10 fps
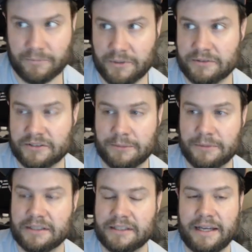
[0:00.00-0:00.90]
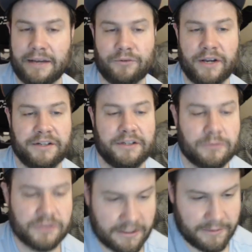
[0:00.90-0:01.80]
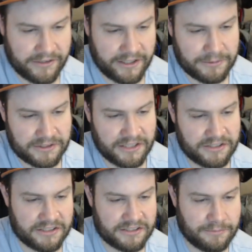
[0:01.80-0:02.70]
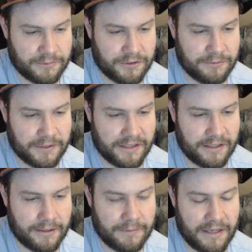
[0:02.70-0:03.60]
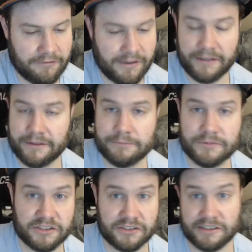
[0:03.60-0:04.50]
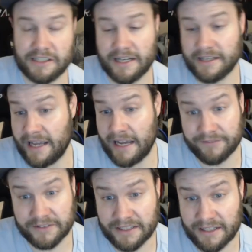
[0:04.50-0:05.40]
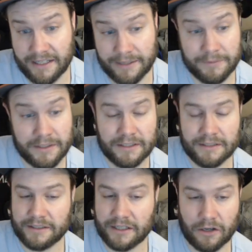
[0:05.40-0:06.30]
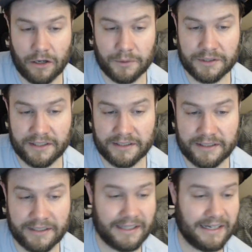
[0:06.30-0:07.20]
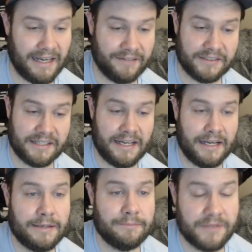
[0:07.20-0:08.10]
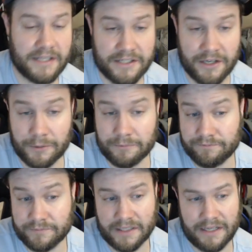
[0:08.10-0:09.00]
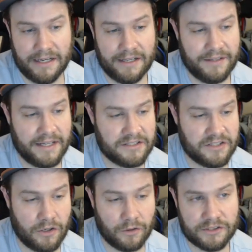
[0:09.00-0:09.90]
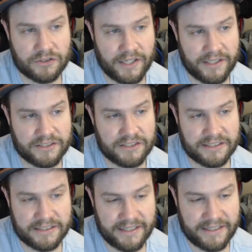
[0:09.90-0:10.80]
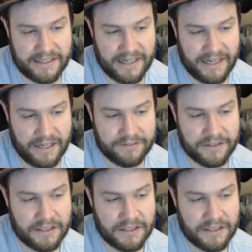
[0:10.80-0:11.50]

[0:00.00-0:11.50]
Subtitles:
seemingly at random, we'll talk about randomization at some point, but at random, just decide half the time they call with king-king and half the time they don't. And that's the only strategy that they can have